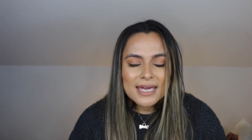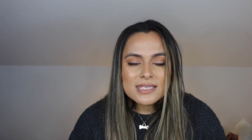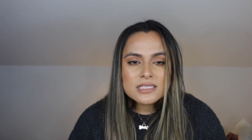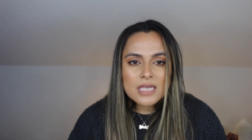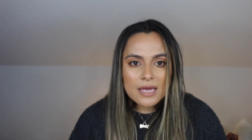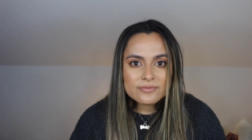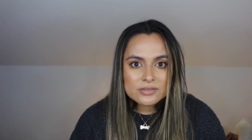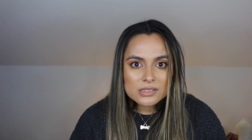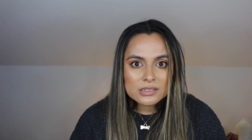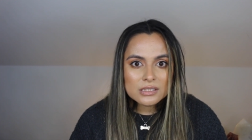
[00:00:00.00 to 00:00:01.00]
I
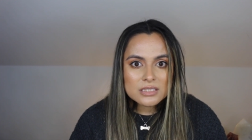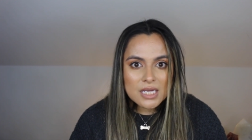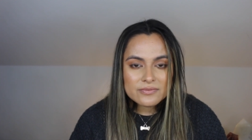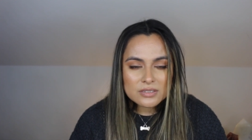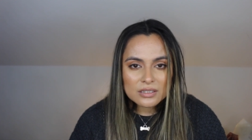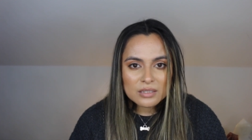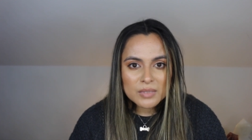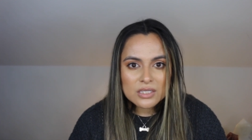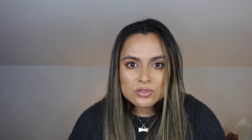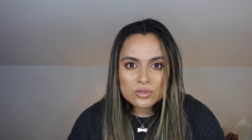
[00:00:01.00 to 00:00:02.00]
definitely, definitely
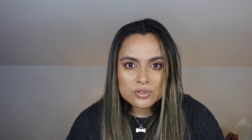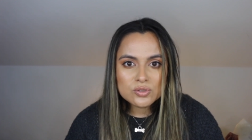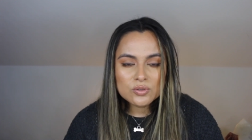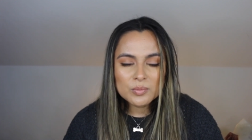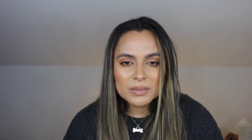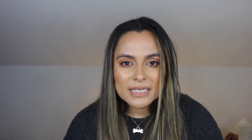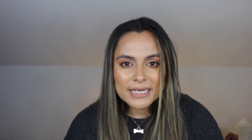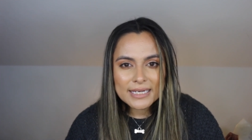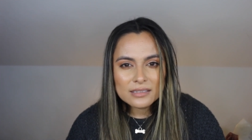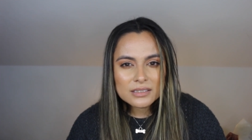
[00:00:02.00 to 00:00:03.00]
make sure to
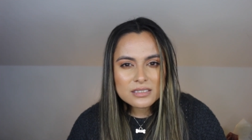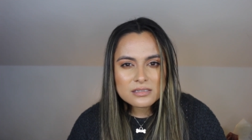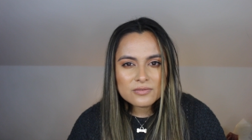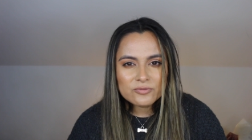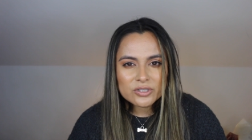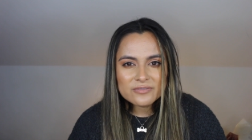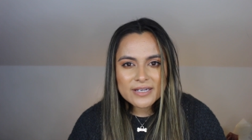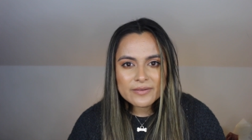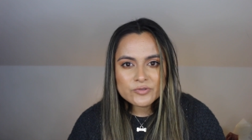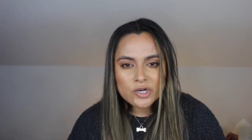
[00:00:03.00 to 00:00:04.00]
apply at least four to
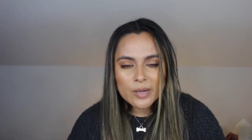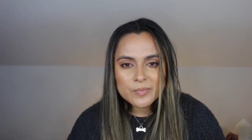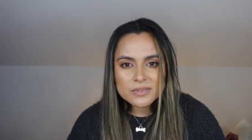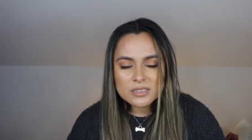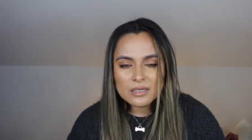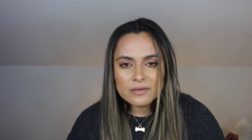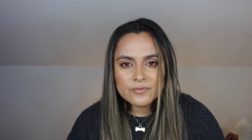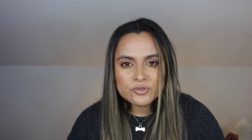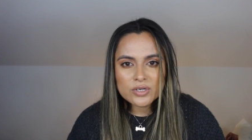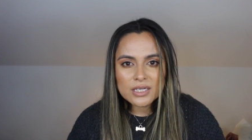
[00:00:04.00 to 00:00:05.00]
five drops
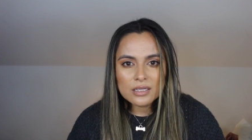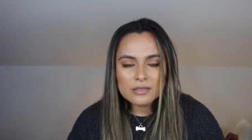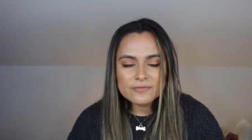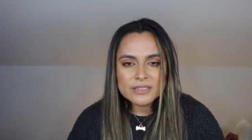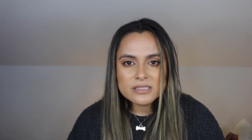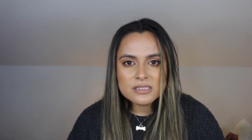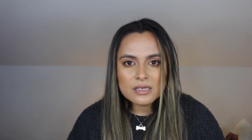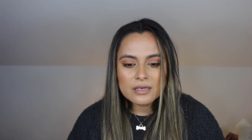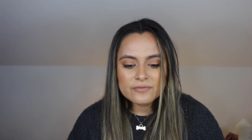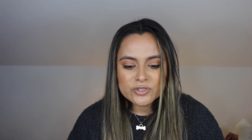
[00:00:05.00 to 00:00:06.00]
of Drunk Elephant's uh,